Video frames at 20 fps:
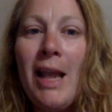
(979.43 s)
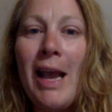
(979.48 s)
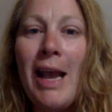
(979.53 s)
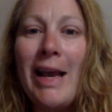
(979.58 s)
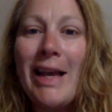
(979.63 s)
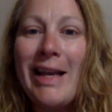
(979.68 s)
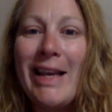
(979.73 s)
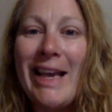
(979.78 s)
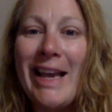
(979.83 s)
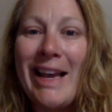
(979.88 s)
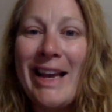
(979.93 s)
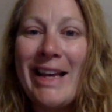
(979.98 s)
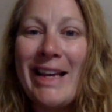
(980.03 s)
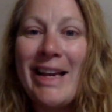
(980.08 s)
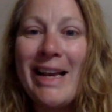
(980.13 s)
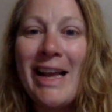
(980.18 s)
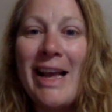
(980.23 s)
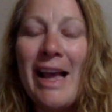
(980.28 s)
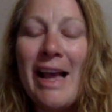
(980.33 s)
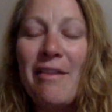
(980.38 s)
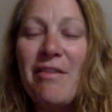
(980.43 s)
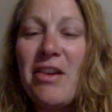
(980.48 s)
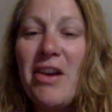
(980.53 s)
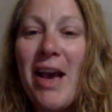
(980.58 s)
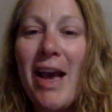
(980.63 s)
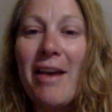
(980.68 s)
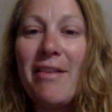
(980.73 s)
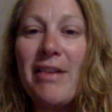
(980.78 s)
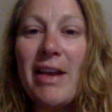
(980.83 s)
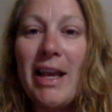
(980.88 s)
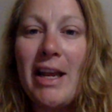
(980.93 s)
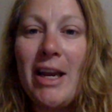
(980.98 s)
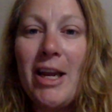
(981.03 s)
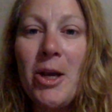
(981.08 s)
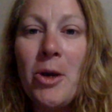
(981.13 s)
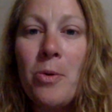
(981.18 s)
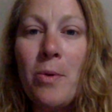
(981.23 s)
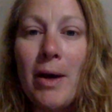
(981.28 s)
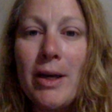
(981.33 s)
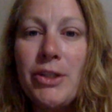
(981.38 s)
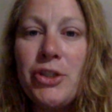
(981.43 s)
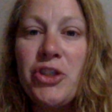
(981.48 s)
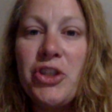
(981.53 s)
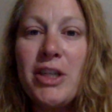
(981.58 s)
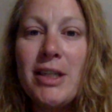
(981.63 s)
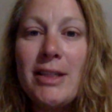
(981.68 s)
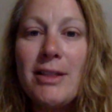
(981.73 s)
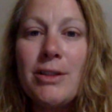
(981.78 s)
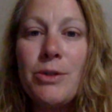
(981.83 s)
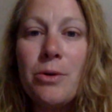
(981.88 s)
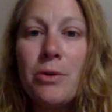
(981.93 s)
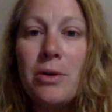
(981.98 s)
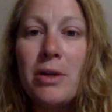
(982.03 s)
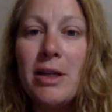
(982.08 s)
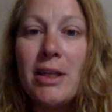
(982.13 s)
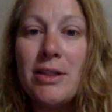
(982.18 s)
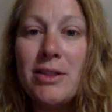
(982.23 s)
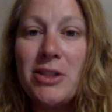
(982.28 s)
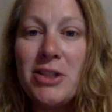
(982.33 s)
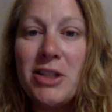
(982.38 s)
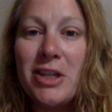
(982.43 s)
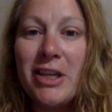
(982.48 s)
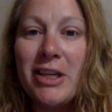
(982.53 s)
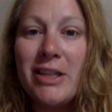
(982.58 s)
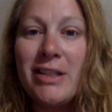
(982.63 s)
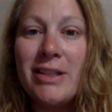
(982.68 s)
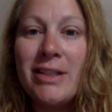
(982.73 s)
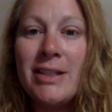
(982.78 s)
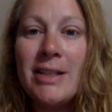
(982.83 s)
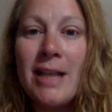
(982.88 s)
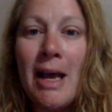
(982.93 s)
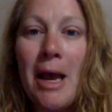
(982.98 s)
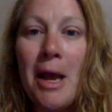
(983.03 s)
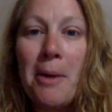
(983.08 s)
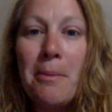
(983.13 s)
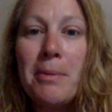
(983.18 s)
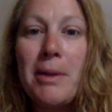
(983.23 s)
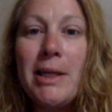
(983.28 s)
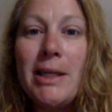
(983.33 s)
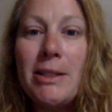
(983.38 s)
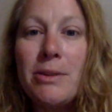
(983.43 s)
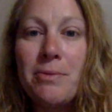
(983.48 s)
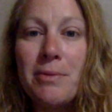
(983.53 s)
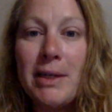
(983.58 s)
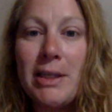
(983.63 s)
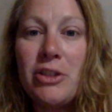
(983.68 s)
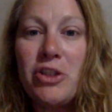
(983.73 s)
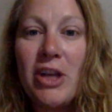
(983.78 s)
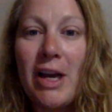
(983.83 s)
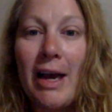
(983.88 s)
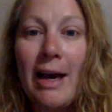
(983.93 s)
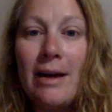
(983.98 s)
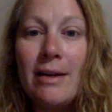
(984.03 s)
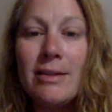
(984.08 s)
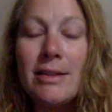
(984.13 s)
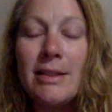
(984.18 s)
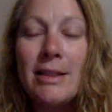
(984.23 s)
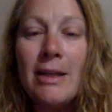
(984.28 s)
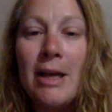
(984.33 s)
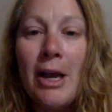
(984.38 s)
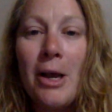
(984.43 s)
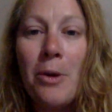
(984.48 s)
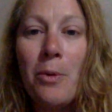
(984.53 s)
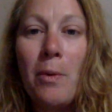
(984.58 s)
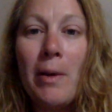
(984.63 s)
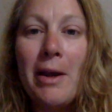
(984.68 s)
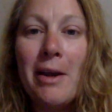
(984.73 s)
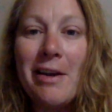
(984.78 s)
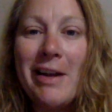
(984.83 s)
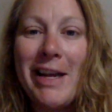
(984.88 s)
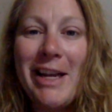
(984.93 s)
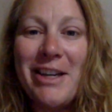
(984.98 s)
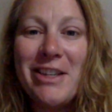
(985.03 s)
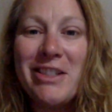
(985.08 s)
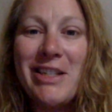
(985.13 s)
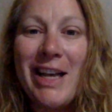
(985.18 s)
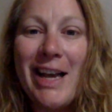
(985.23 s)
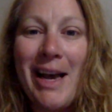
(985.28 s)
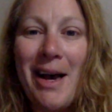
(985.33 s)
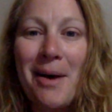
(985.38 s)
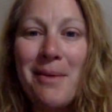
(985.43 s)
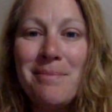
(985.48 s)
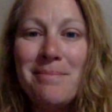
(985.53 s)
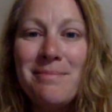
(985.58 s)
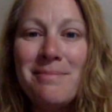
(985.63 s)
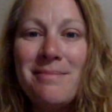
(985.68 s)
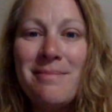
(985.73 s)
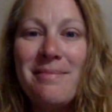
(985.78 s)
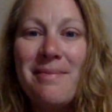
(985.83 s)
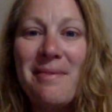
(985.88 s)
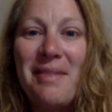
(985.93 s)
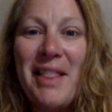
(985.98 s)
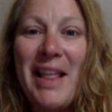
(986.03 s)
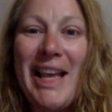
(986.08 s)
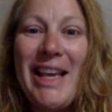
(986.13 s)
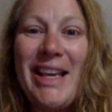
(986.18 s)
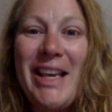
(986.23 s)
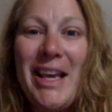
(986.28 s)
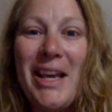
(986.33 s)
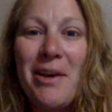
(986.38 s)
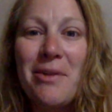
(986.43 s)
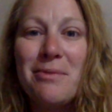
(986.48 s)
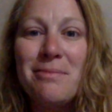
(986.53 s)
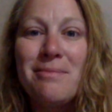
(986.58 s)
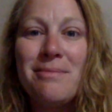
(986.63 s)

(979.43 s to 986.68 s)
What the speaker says: Again, if you have any questions or concerns, please reach out. We are here to help. Thank you.